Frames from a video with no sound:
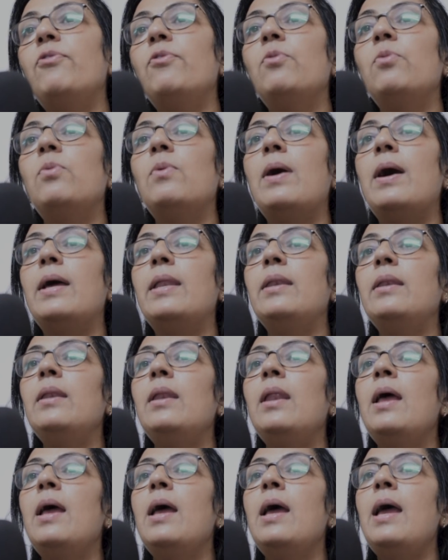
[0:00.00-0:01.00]
1,
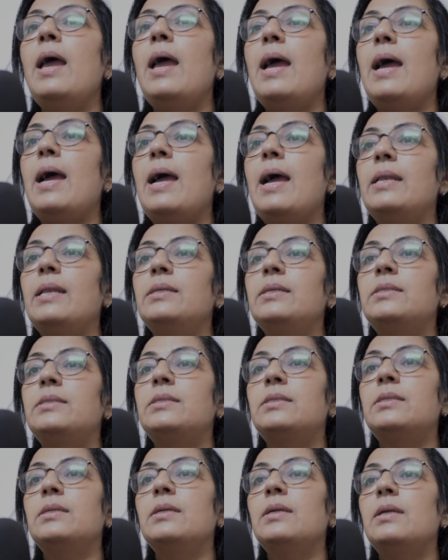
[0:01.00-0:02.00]
and
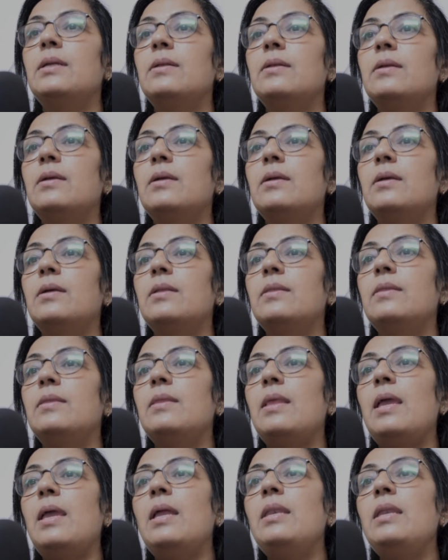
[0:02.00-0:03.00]

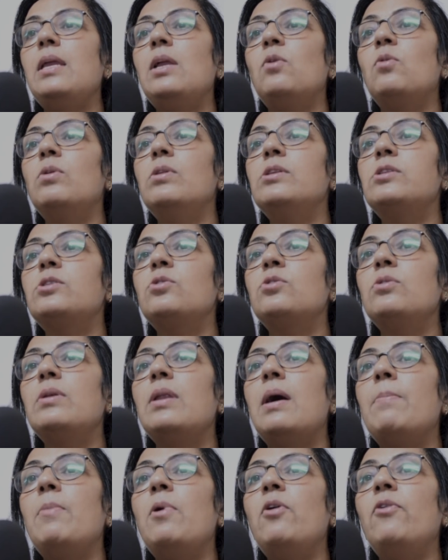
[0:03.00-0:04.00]
n equals to
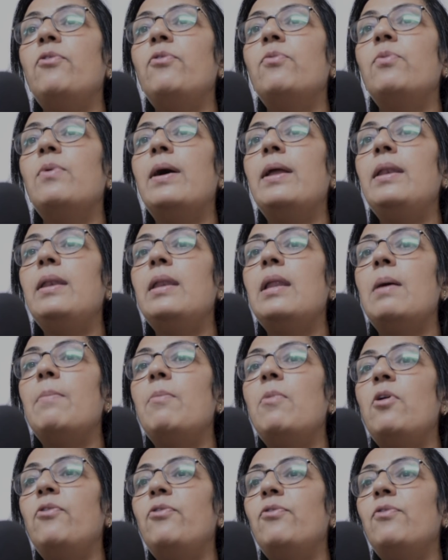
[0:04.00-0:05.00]
num of
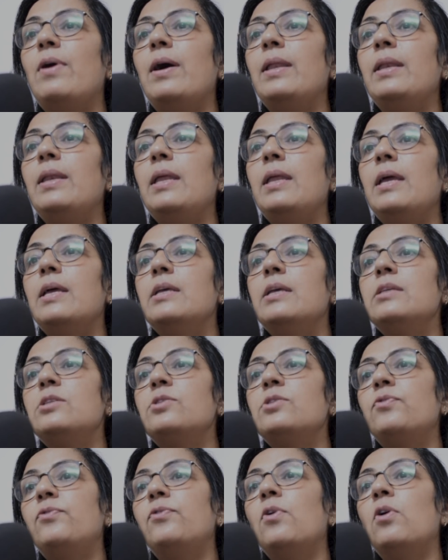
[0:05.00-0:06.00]
1
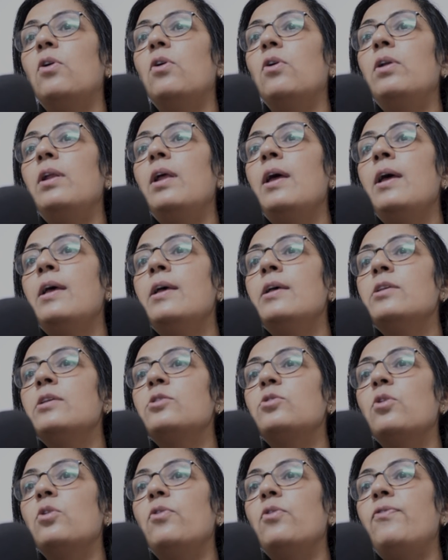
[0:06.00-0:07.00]
is 4.
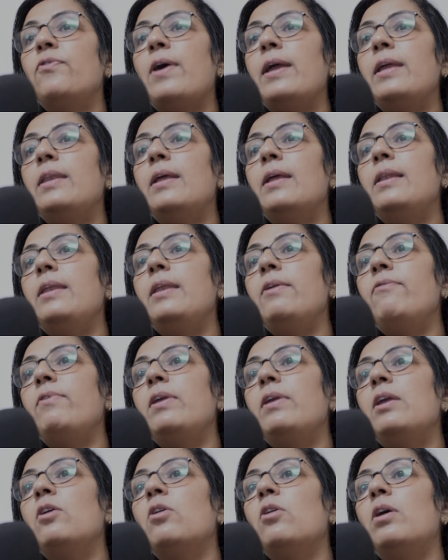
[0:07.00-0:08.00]
So finally
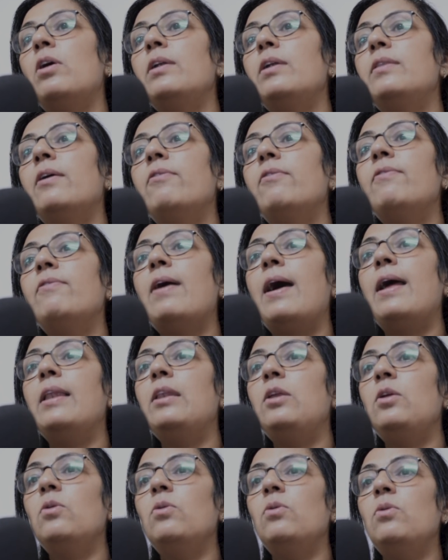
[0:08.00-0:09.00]
we got the
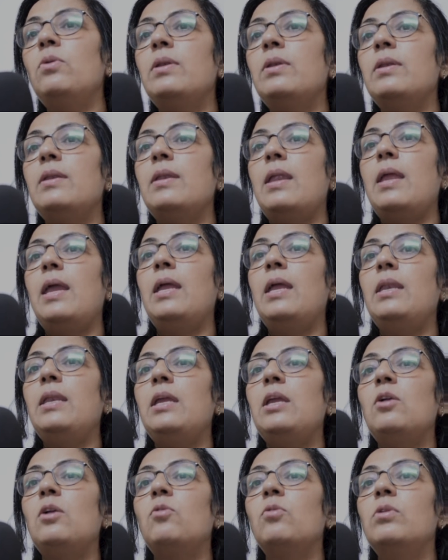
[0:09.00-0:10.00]
value n
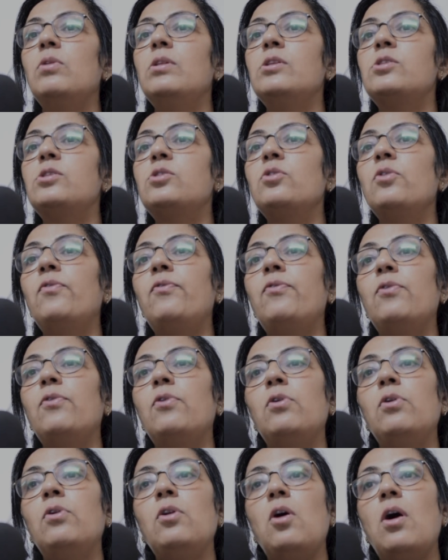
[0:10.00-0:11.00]
equals to
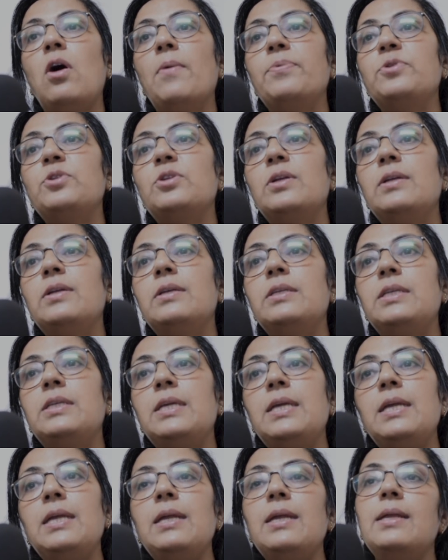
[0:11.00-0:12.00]
4. Option
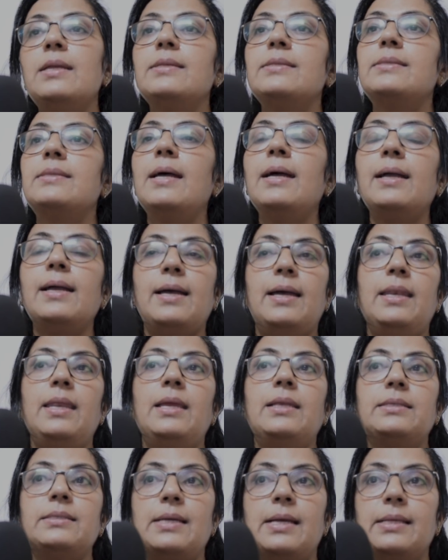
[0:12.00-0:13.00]
D is the
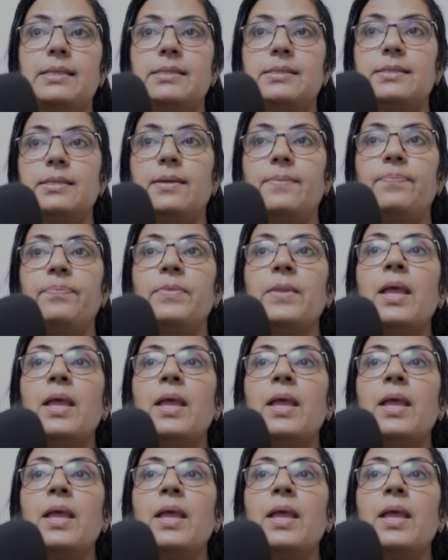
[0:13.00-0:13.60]
correct answer.